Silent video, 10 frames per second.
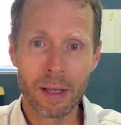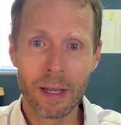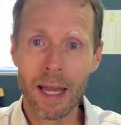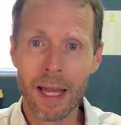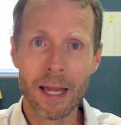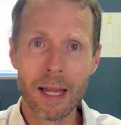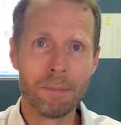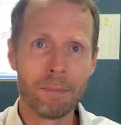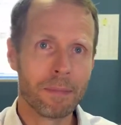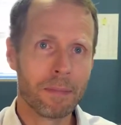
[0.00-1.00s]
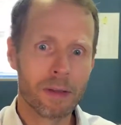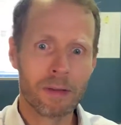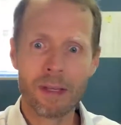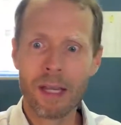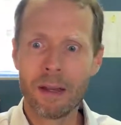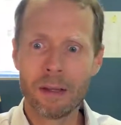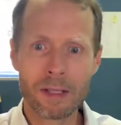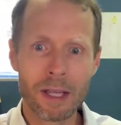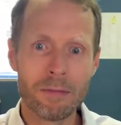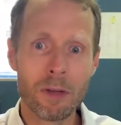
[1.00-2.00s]
and see
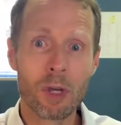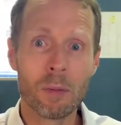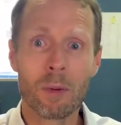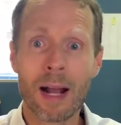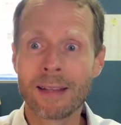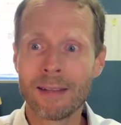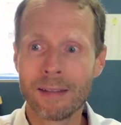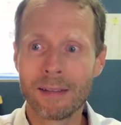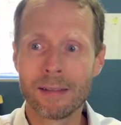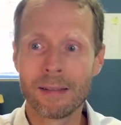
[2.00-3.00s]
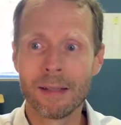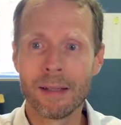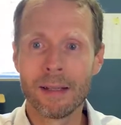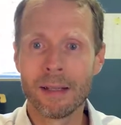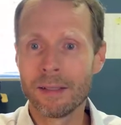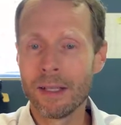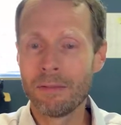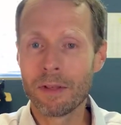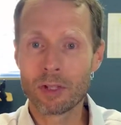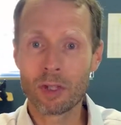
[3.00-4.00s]
if you can practice, see if
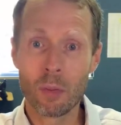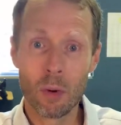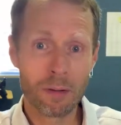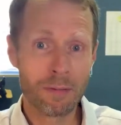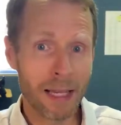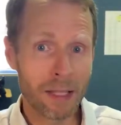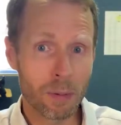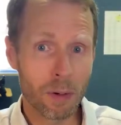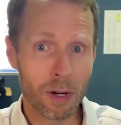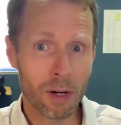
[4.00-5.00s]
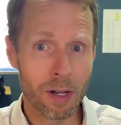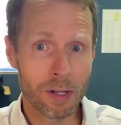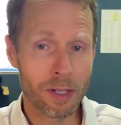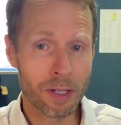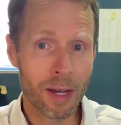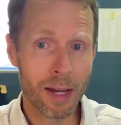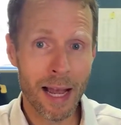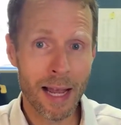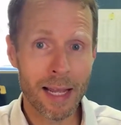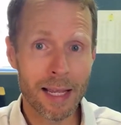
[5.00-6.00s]
there's some more advanced protocols that you can
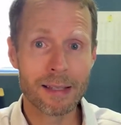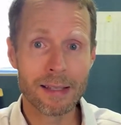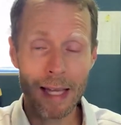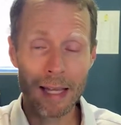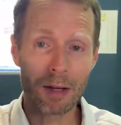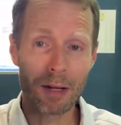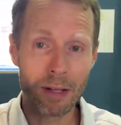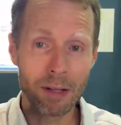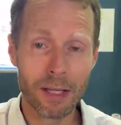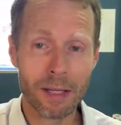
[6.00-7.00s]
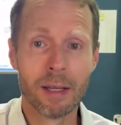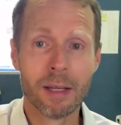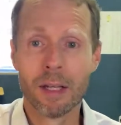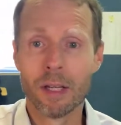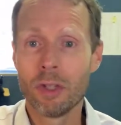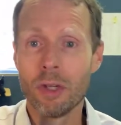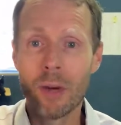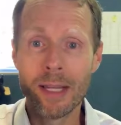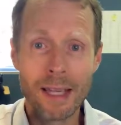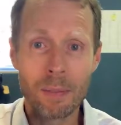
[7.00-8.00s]
add in to take your healing to
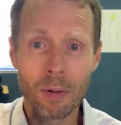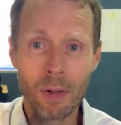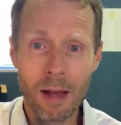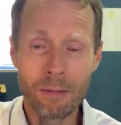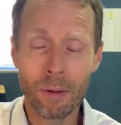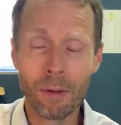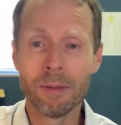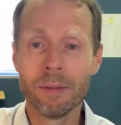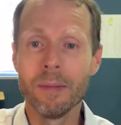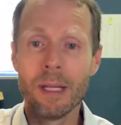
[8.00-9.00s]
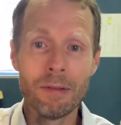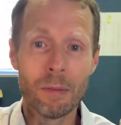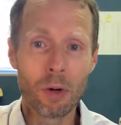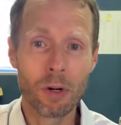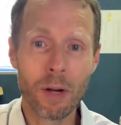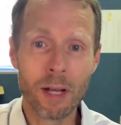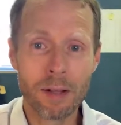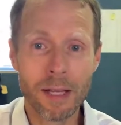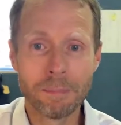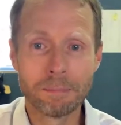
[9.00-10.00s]
a deeper level even more
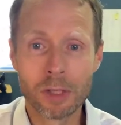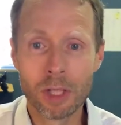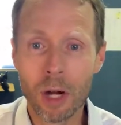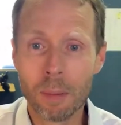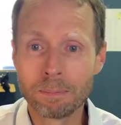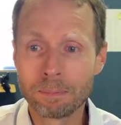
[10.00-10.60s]
quickly. So